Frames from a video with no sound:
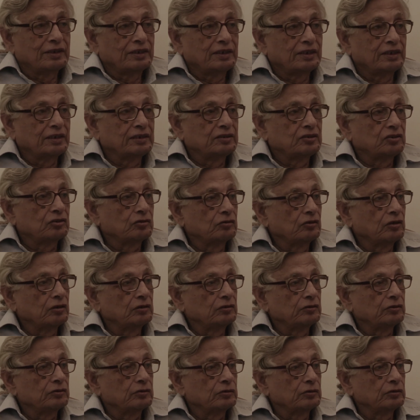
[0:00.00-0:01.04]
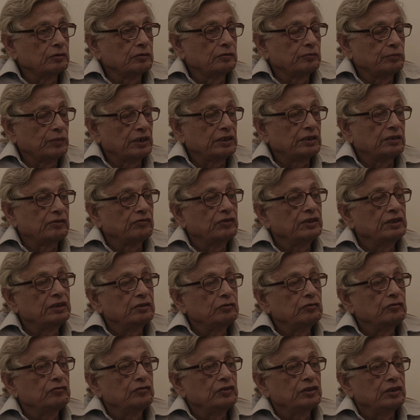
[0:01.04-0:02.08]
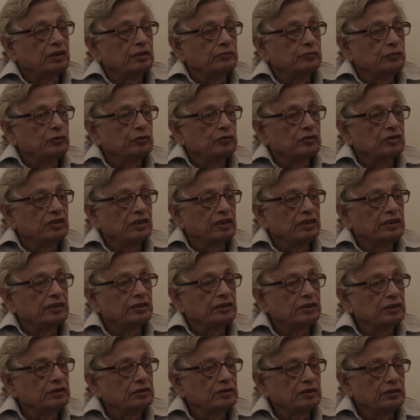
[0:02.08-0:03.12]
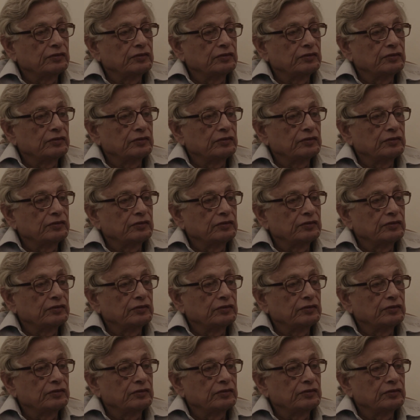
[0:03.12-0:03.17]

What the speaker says: And so also, but when do we come to the relations,